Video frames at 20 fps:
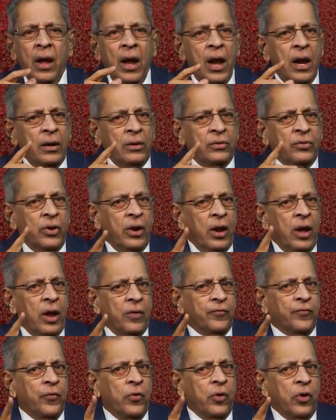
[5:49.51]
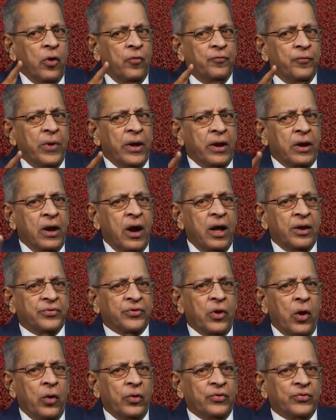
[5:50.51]
And 3 or 4 of my cars
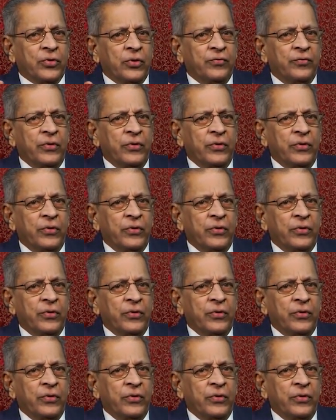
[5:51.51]
also